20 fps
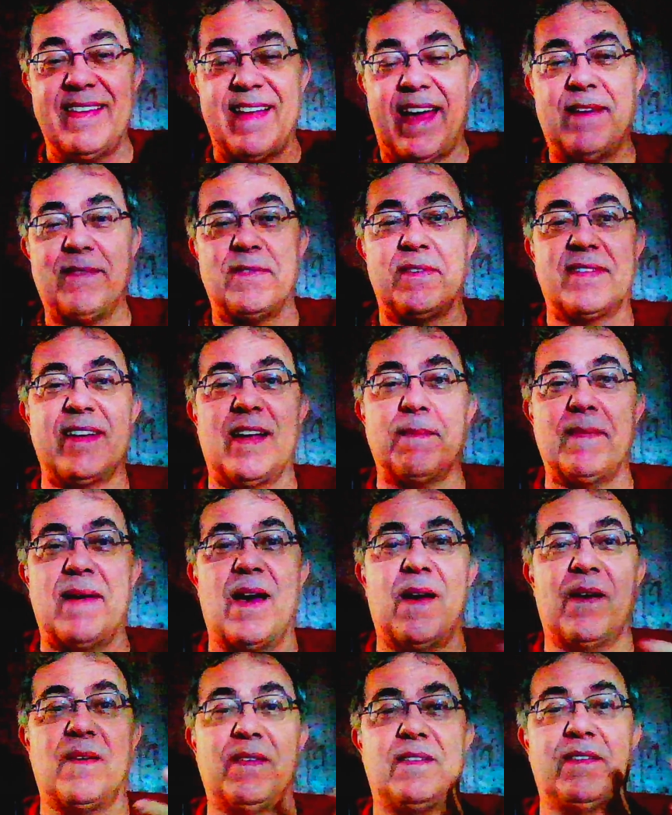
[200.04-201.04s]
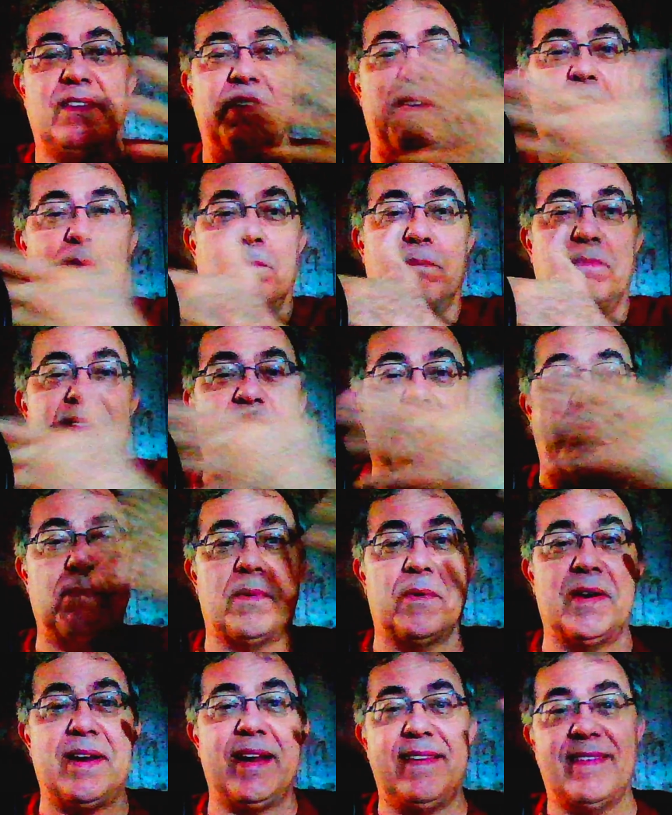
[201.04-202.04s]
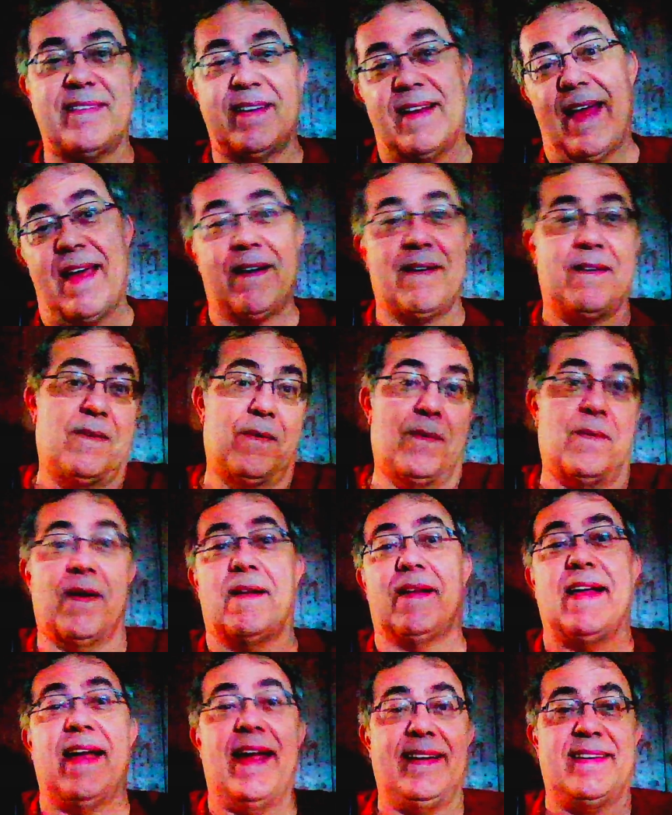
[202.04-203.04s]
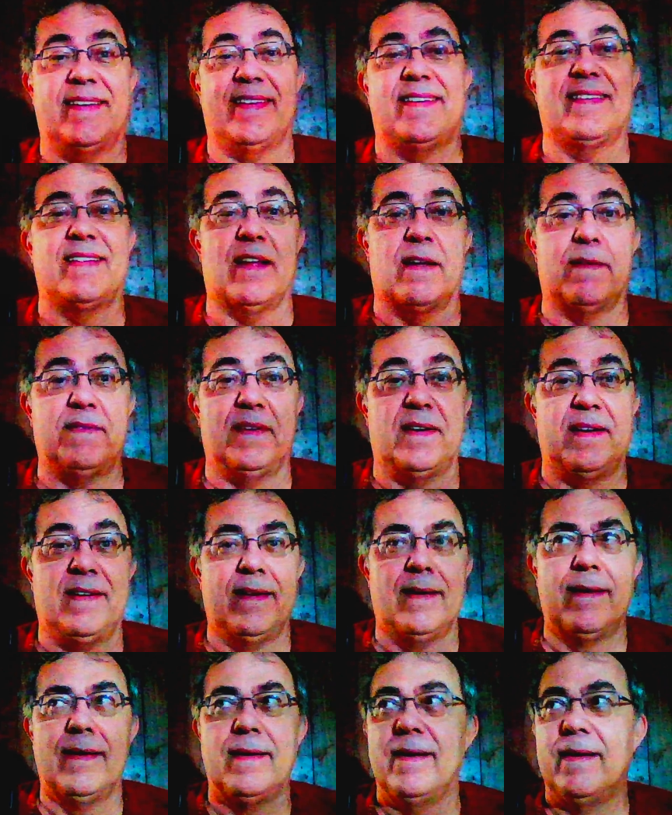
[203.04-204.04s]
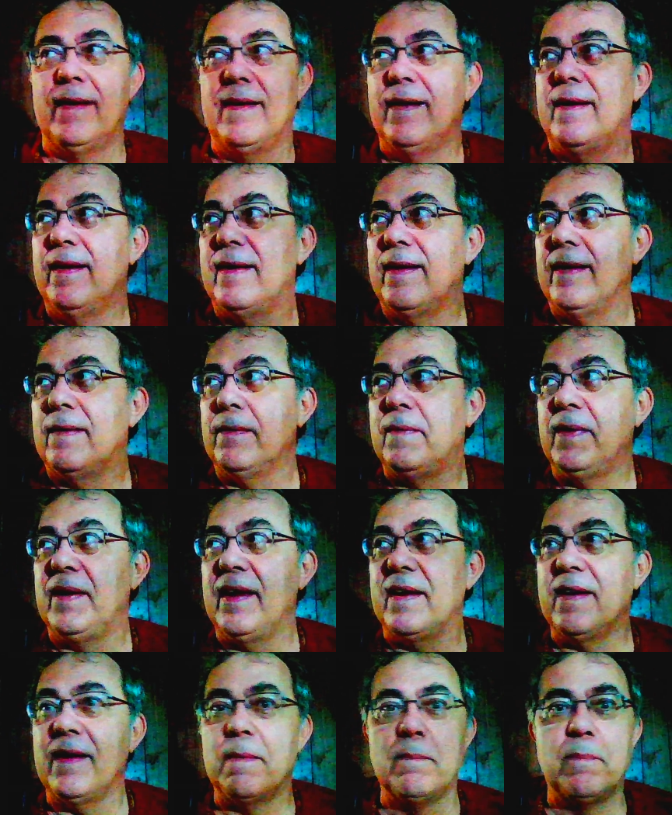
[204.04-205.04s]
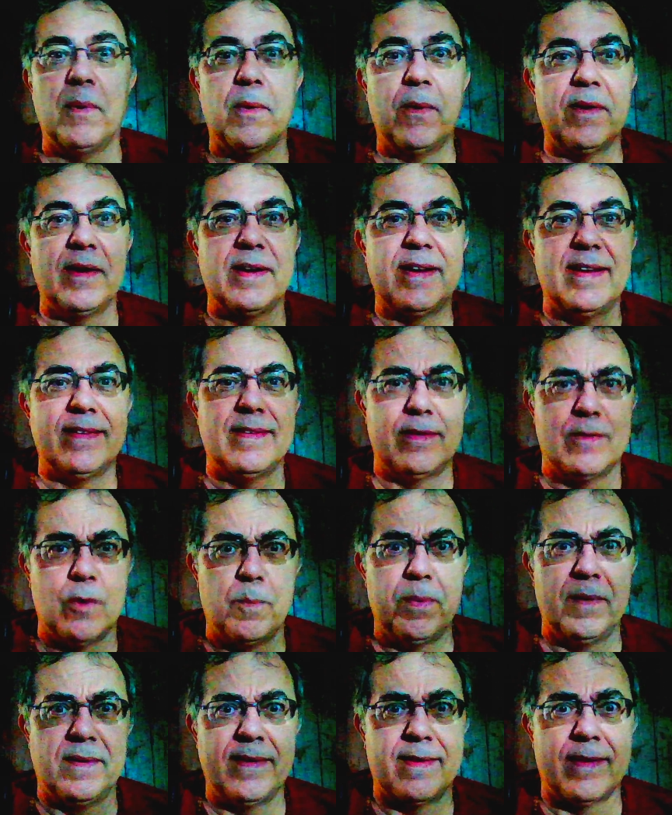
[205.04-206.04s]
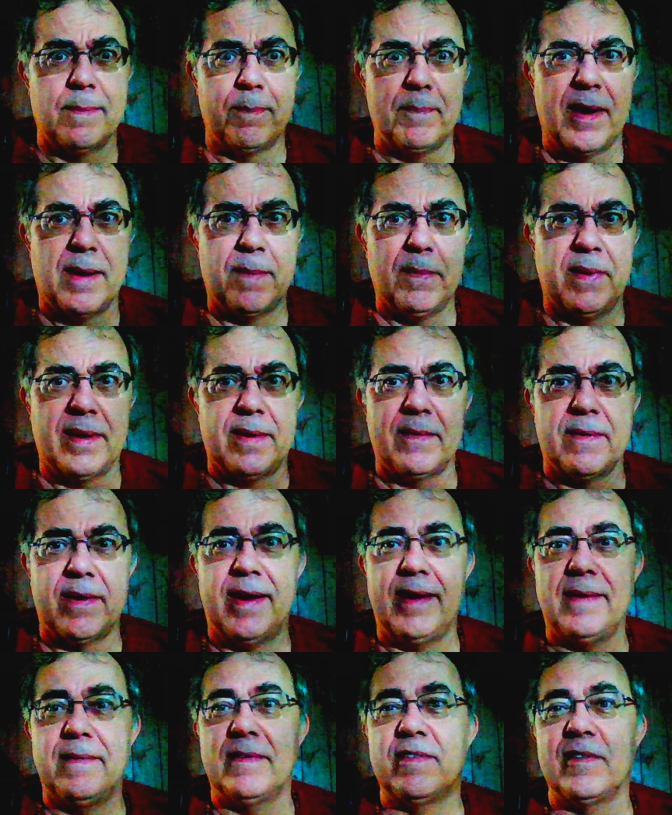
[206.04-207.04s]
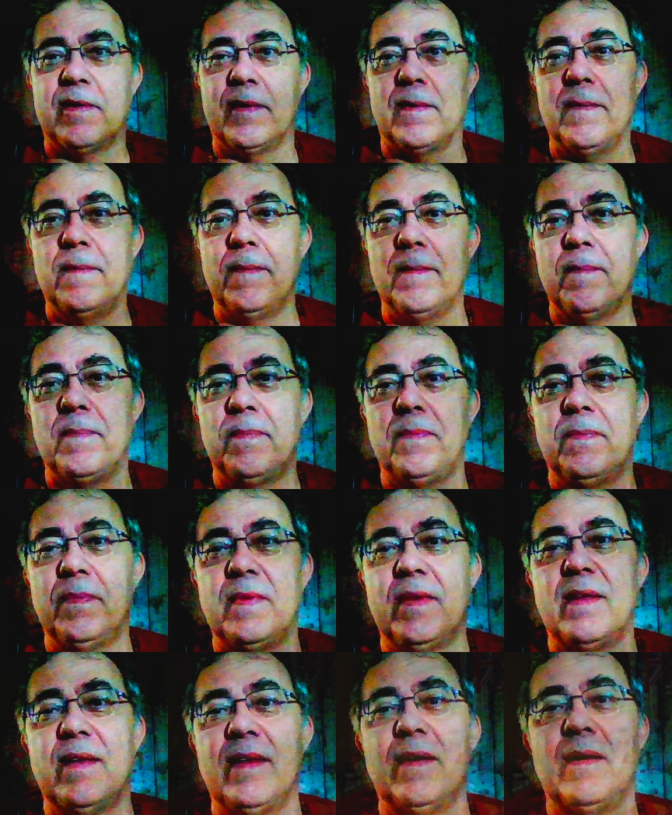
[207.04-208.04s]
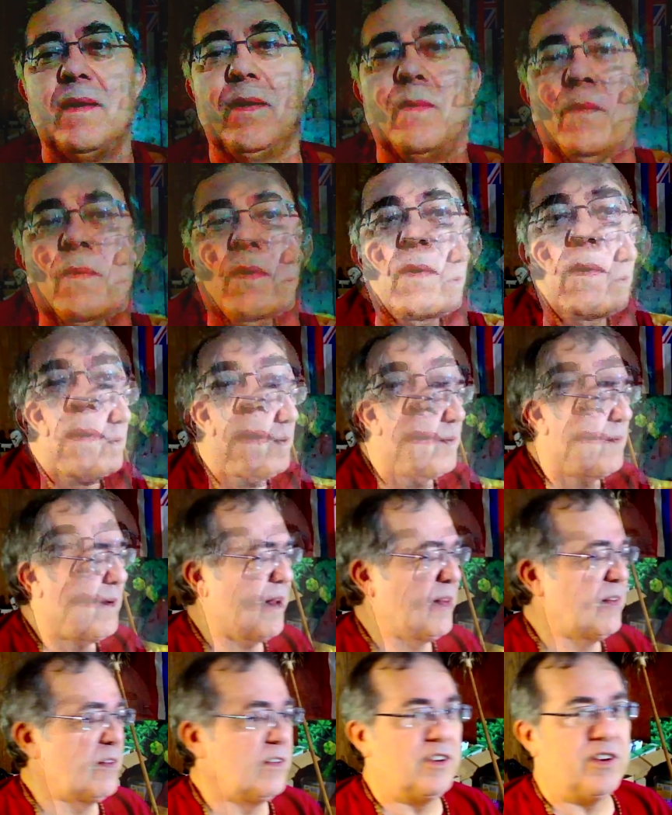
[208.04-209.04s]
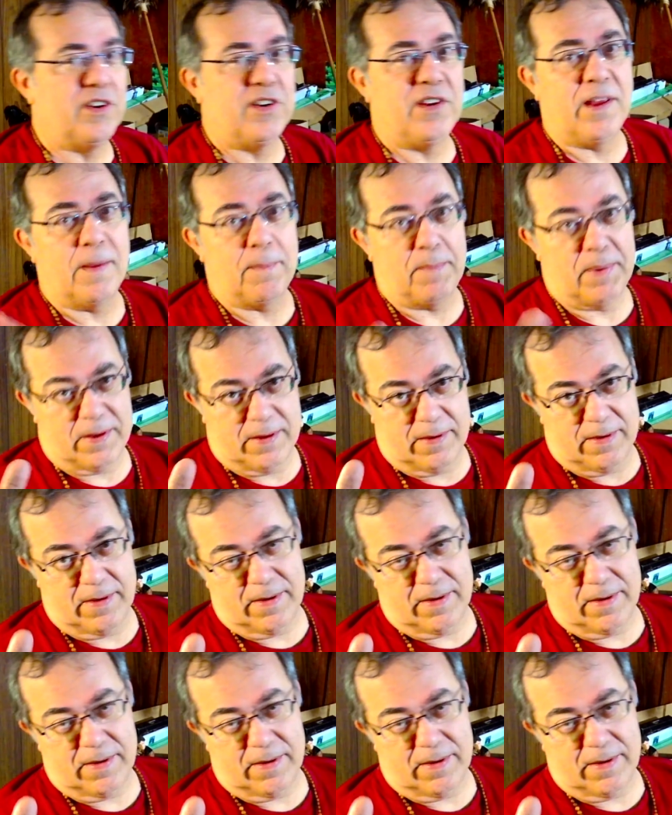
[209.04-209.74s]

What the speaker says: divers come out and little submarines and I don't know, all kinds of stuff. And we get on board because it's open to the public, right? So we're going around the ship,